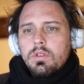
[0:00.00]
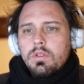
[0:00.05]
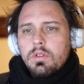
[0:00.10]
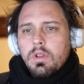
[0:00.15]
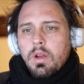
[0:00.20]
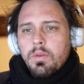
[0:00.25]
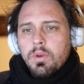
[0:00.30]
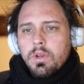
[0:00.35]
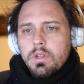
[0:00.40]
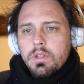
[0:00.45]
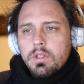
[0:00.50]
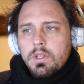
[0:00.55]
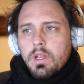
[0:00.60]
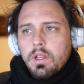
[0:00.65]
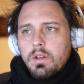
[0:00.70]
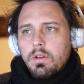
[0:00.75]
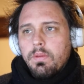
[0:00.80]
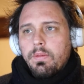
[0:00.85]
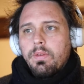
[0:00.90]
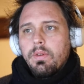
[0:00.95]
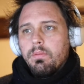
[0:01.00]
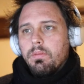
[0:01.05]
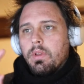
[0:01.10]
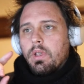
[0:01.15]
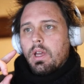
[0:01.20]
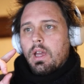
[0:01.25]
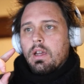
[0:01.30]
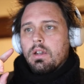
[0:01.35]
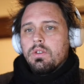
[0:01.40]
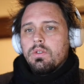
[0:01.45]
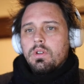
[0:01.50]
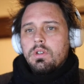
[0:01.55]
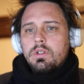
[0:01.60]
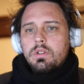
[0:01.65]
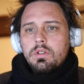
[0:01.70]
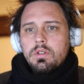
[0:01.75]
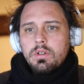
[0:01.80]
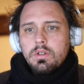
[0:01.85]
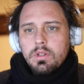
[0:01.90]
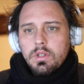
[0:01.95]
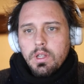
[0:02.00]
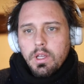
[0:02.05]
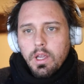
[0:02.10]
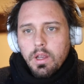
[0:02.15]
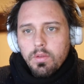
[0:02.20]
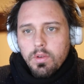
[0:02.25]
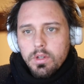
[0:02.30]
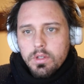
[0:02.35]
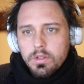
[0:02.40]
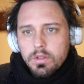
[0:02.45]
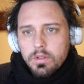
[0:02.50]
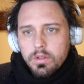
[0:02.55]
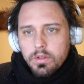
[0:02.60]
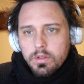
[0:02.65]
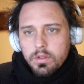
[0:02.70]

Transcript: I want to send from the X register to the A register.